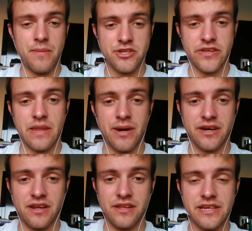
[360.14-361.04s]
back in the
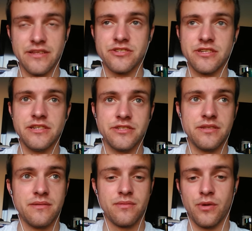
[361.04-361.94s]
league this season.
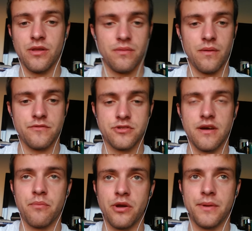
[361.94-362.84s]
Well, obviously, I
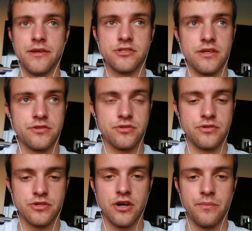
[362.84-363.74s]
put him in this list, so he's
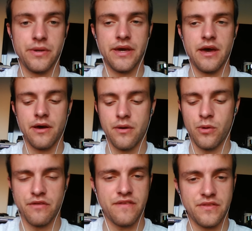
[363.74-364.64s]
got to be a uh, what a
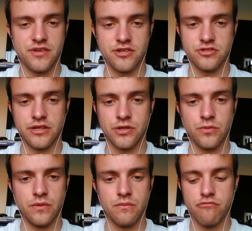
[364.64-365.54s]
fantastic young,
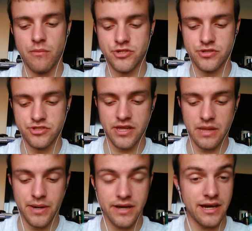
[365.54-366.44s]
promising centre
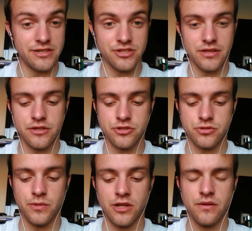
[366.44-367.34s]
back, and he's English as
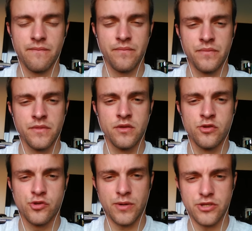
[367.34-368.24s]
well.
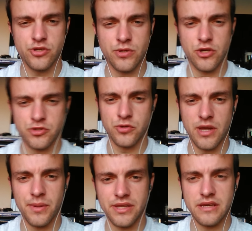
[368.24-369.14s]
22 years old, I
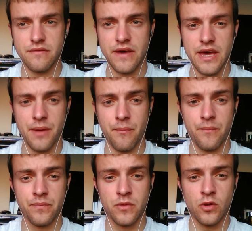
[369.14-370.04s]
believe. Um,
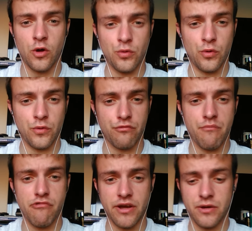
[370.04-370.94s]
on loan from
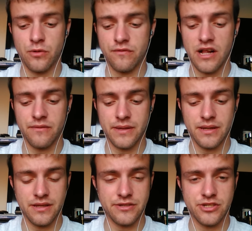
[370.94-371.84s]
Brighton Love Albion at
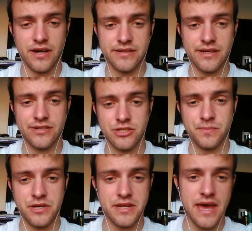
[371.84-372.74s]
Leeds United. He's
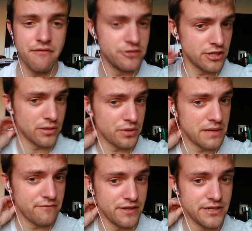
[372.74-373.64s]
played every single game for
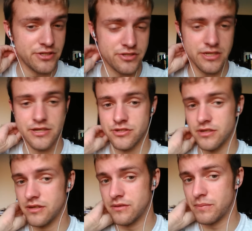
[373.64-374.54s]
Leeds this season,
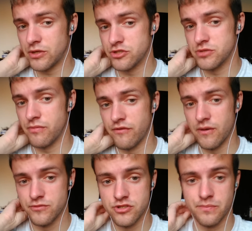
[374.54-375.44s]
and because his
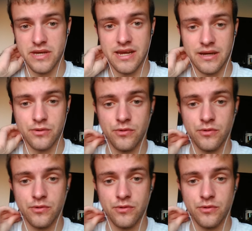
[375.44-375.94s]
performances have been that good,